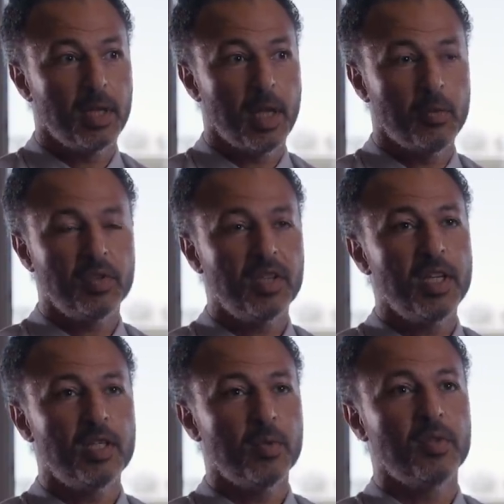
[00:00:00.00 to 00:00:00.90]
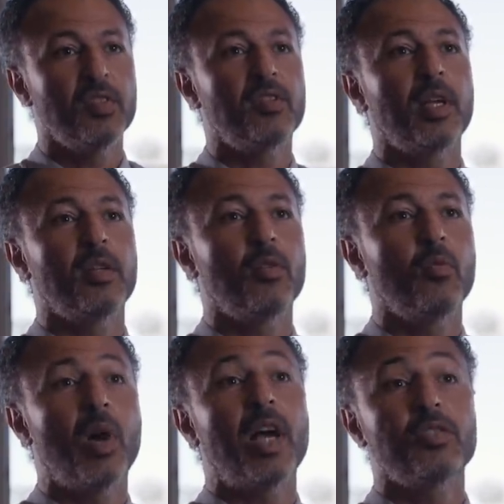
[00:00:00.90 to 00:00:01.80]
was key to understand
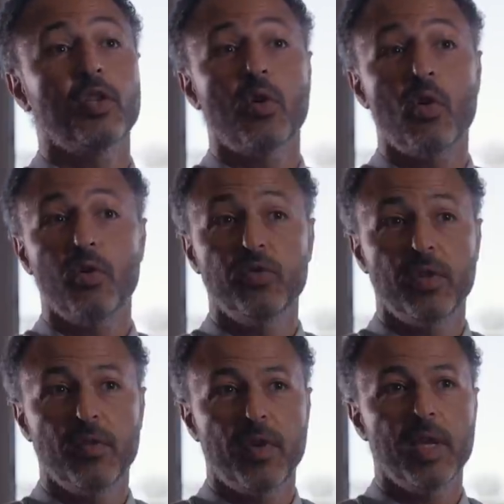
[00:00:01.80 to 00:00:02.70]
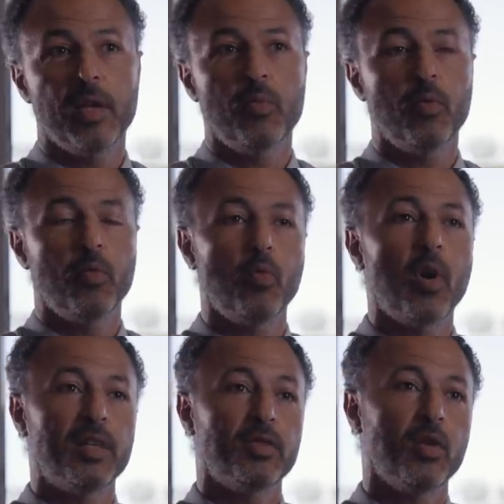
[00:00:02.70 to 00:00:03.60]
what actually caused the failure,
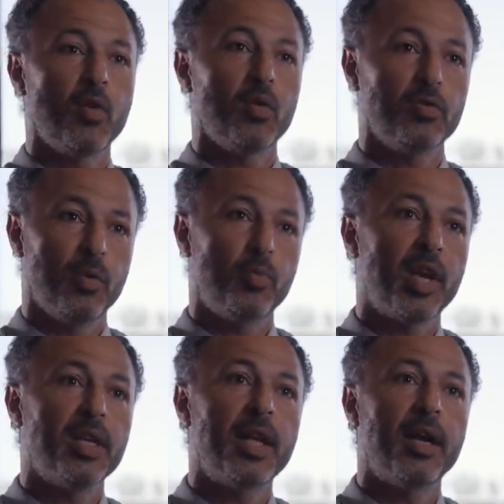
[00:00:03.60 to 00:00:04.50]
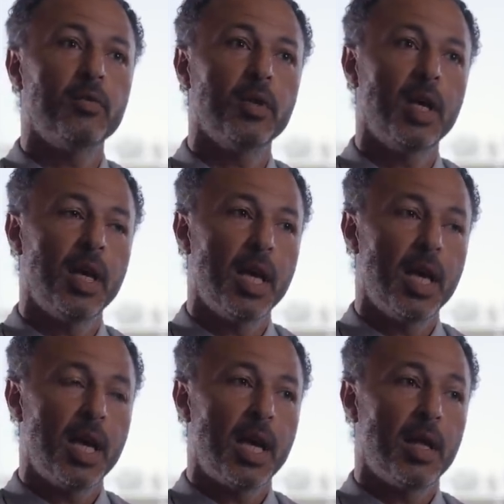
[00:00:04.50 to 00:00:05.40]
what actually caused the breakdown,
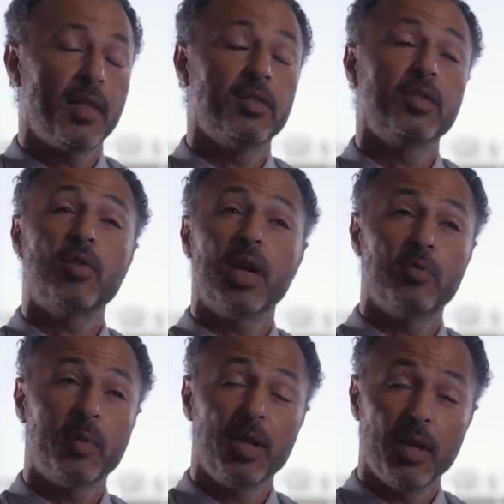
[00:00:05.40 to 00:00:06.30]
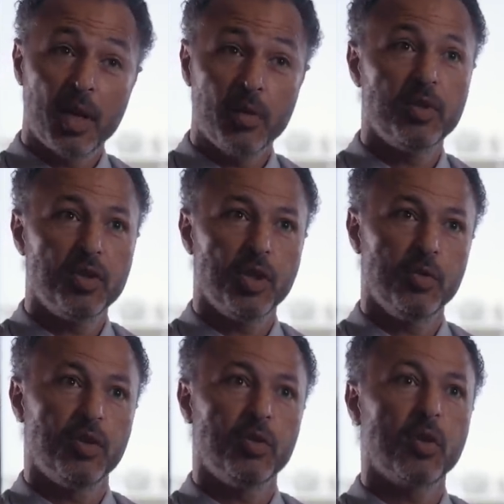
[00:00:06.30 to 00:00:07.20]
and then to try and remedy those
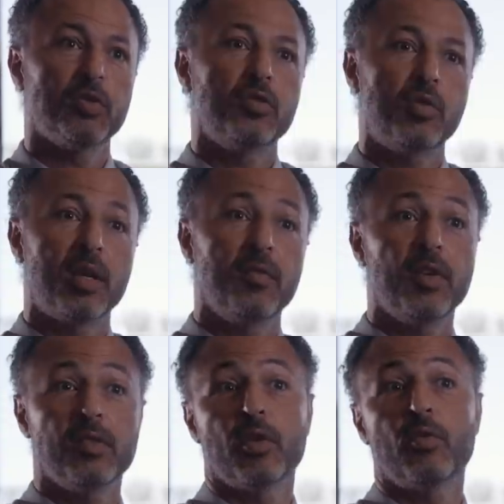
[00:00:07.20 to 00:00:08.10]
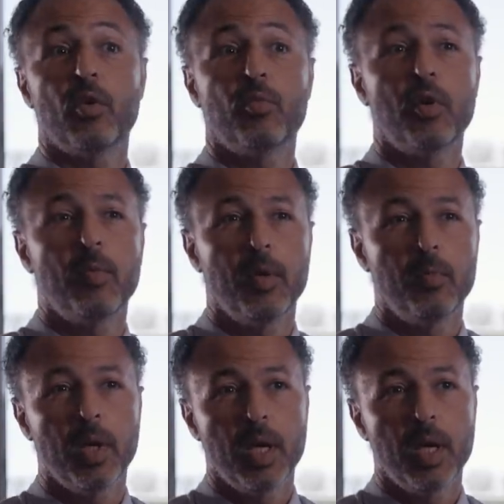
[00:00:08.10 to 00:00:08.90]
issues and not to try and fix the wrong problem.